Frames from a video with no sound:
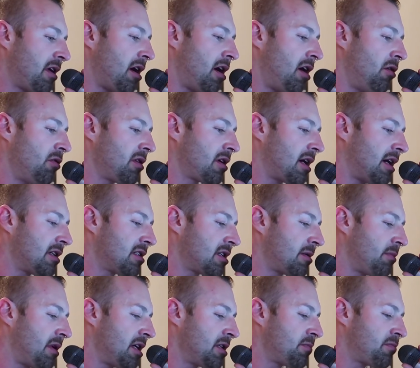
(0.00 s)
with your own
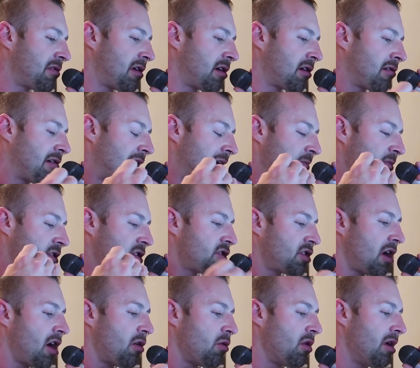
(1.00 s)
customized program.
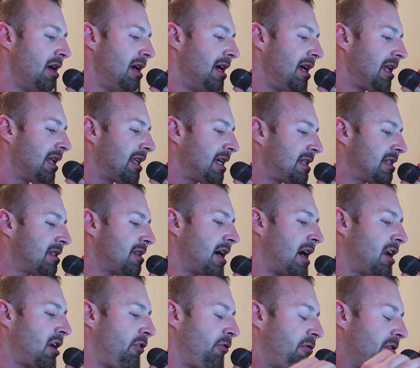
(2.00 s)
So let's
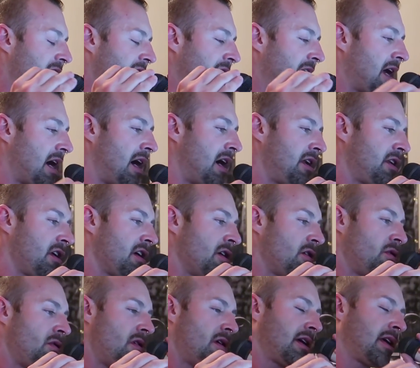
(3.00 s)
start off with the
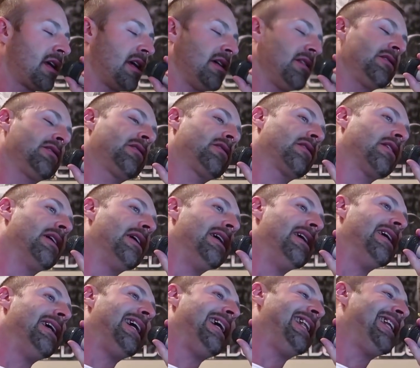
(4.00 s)
cardio, kids.
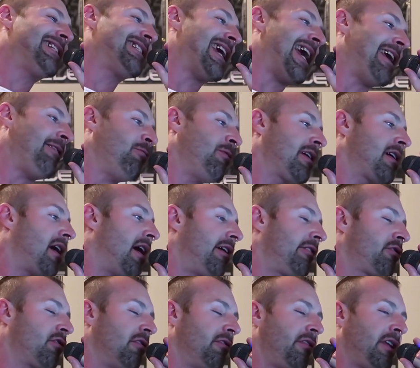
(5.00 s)
In this eight-week
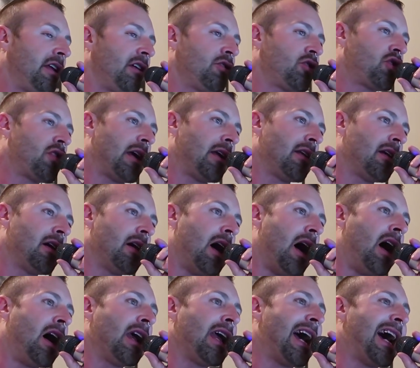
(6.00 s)
hardcore video trainer,
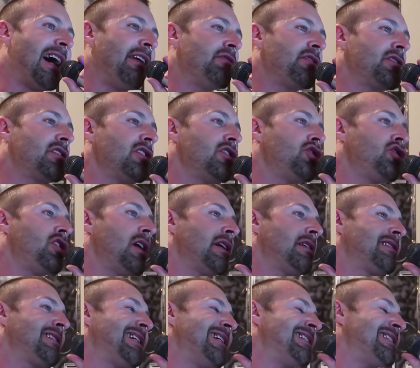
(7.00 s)
I have
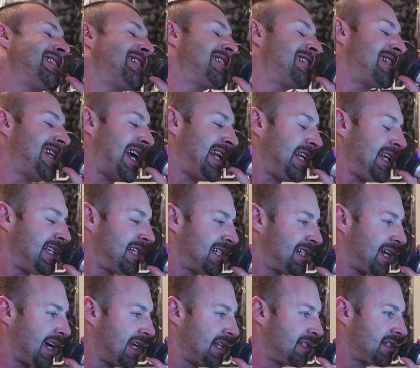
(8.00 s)
suggested steady
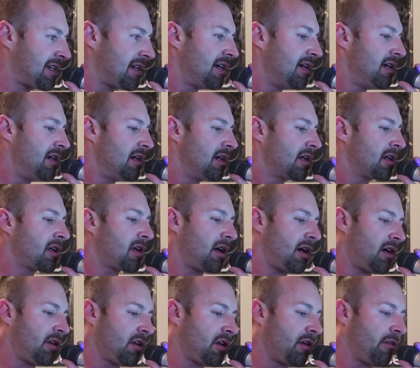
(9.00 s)
state
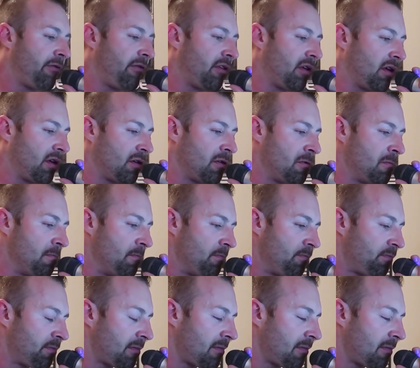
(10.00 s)
cardio for you